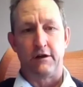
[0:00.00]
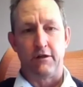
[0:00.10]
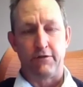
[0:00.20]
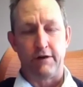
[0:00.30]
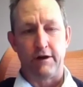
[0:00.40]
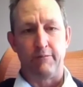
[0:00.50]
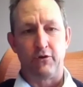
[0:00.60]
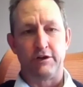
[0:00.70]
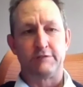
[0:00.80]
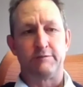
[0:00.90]
health of our
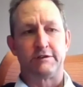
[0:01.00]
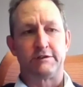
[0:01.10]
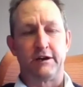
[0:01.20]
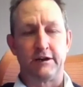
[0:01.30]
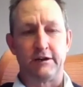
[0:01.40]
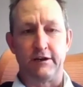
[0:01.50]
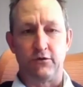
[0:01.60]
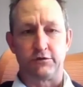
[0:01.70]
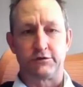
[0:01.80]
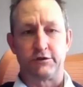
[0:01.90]
employees, but secondly
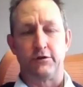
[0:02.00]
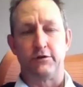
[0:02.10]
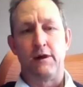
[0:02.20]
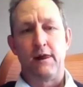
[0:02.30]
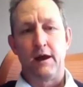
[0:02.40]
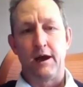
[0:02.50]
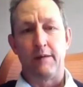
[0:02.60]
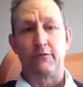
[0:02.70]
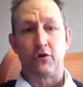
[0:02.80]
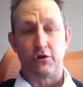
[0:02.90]
also
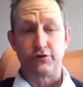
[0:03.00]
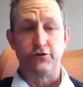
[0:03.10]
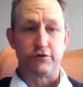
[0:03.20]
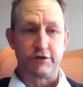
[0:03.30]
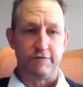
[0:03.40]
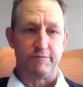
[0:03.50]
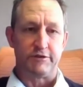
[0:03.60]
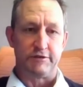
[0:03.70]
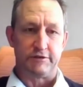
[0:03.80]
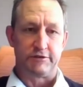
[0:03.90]
continuity of
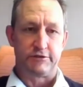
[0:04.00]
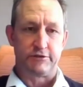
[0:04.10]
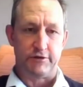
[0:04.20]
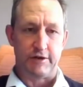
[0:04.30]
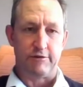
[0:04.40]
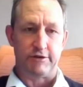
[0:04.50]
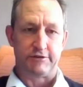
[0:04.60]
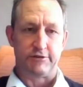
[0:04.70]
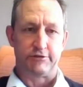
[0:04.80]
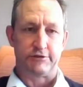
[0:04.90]
business to enable
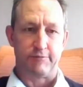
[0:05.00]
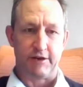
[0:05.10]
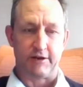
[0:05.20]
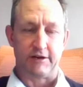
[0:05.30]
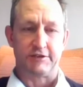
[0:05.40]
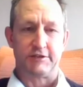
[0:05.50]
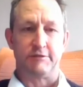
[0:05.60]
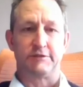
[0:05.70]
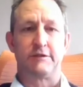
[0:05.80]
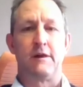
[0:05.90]
us to supply our
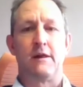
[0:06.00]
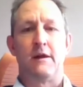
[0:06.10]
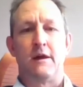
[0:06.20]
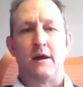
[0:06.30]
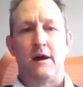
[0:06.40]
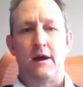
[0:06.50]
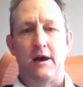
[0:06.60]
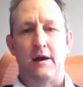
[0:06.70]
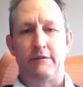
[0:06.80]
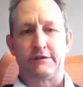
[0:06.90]
customers.
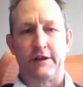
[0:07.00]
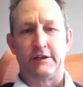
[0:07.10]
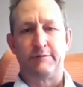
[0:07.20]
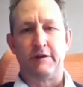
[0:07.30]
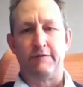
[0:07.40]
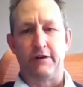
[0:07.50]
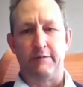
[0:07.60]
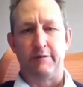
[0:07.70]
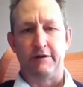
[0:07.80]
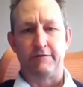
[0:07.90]
So that's been
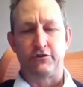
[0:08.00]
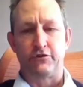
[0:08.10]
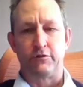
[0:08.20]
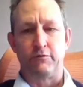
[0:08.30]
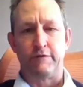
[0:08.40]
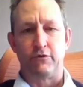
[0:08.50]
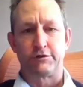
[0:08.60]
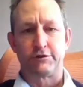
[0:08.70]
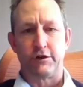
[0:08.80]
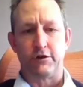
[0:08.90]
very beneficial. We've
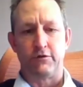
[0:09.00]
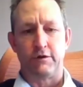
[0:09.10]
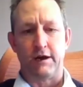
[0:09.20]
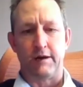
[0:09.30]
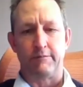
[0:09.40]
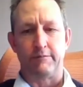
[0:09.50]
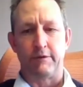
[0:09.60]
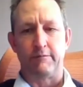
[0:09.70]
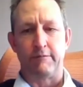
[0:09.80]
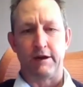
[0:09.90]
also
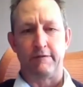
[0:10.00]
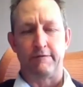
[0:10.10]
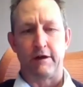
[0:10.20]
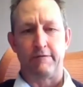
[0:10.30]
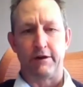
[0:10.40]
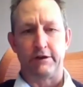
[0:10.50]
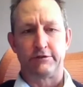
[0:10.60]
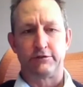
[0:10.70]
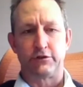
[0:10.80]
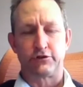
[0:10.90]
made a
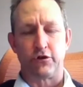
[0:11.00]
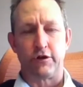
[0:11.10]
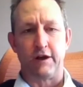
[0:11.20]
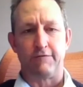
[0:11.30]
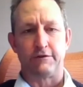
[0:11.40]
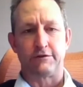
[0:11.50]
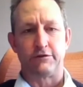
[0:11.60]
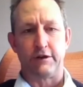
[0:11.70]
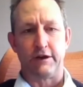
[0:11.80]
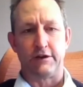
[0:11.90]
very strong effort
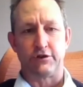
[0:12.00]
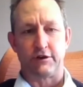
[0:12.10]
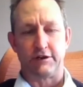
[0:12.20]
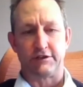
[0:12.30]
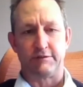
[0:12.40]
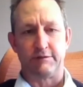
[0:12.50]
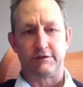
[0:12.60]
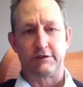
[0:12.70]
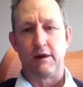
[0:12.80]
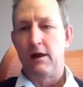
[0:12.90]
to engage our
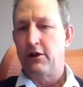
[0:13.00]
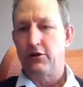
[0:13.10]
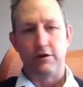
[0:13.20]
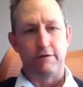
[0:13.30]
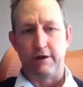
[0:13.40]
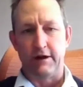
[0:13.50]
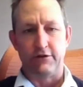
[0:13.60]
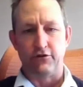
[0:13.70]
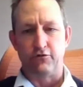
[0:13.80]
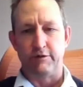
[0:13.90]
customers, you know,
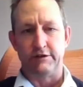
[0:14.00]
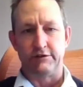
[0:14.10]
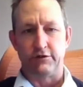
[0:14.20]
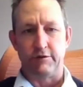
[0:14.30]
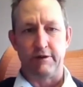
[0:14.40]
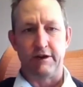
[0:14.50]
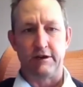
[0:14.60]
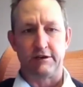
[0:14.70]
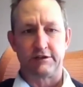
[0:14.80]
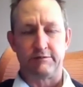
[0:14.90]
via the new means. You know, many
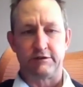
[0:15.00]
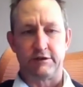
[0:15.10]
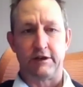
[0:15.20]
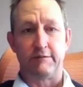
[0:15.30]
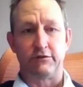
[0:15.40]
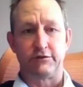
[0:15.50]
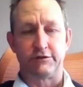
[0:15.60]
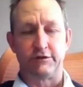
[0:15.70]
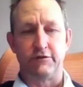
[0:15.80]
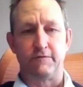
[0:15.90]
customers are unable to
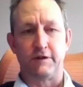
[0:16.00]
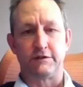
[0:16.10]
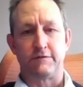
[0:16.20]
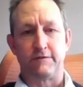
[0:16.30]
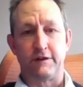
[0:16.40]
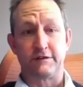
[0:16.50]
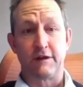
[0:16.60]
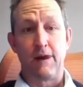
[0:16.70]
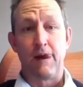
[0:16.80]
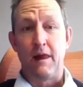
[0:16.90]
see you face to
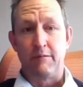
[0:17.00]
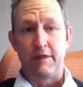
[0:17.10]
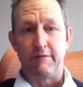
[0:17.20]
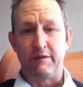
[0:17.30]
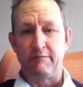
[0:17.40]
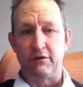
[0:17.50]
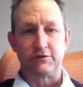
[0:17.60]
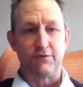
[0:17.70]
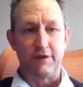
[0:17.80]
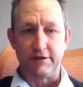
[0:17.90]
face, but they've been
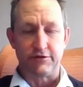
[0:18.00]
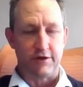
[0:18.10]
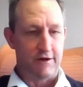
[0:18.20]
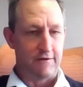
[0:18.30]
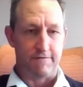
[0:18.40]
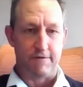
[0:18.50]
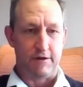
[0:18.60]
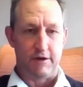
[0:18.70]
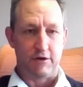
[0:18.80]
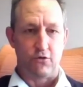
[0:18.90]
most willing to
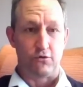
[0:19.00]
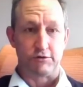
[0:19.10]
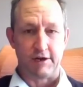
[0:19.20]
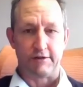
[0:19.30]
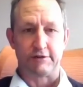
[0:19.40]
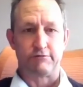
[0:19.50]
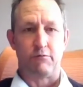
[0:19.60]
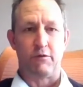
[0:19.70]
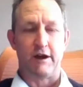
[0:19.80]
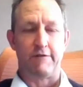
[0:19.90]
have calls like this
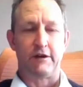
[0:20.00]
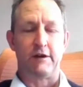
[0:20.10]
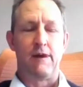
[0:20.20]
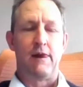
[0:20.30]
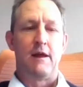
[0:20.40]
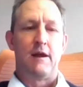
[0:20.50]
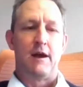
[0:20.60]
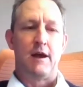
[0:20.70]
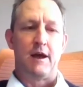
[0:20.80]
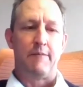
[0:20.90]
one we're having,
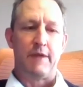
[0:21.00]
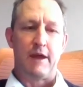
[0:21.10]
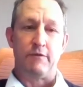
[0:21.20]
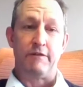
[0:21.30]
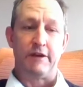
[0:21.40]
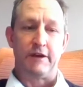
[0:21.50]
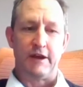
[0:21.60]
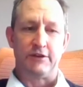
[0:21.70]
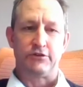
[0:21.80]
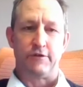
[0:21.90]
and we've
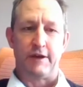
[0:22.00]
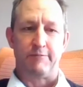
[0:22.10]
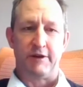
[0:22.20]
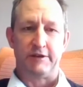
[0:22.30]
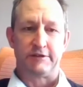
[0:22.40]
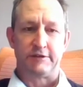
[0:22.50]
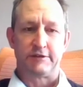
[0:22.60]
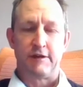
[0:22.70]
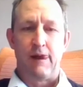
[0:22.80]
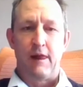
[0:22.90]
engaged on that
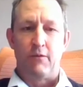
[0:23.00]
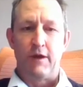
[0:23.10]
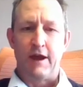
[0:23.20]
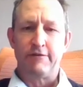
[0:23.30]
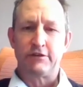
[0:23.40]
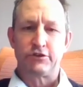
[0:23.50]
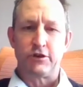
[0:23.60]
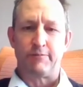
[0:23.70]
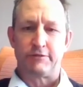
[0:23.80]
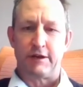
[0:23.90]
basis. We haven't
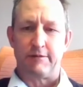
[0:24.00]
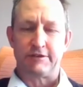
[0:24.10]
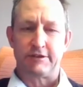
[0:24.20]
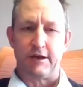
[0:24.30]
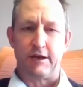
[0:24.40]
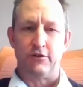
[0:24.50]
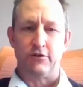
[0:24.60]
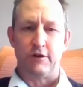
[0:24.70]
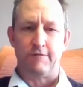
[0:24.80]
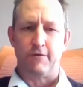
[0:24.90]
stopped, I must say.
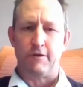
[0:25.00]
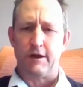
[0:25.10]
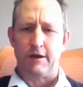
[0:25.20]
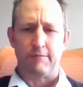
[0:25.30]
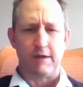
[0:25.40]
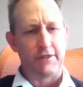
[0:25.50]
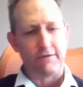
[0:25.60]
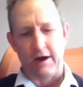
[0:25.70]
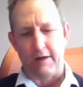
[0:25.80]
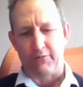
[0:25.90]
You know, for the month
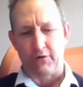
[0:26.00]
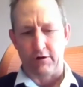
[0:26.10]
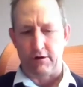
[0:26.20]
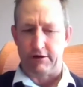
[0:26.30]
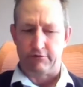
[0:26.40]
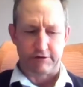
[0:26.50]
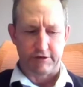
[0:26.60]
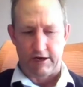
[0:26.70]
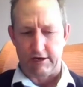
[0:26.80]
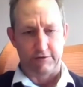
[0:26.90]
of April, it was a
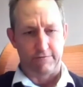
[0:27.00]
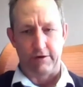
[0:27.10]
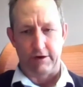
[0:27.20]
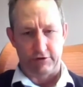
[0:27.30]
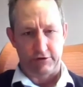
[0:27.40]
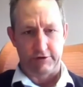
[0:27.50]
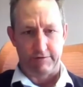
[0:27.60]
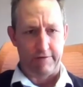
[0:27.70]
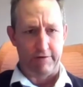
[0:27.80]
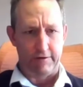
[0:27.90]
case of just
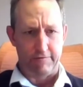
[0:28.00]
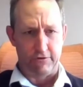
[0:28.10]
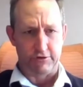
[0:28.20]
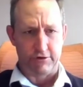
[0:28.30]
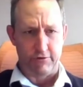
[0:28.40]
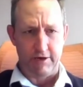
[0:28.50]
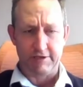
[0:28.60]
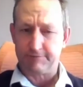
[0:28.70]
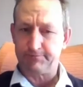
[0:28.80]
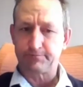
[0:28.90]
surviving the first 3
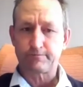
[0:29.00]
weeks.